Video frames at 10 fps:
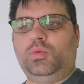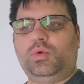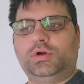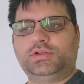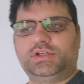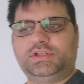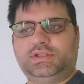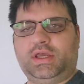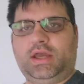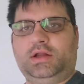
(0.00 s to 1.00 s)
weren't
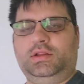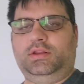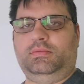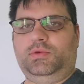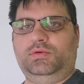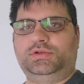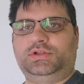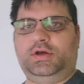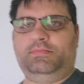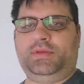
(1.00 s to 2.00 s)
exactly the
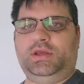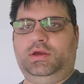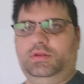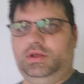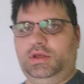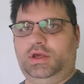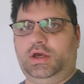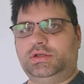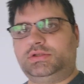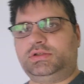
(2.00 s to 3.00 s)
most appealing
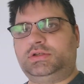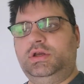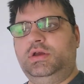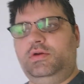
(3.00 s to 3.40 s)
guests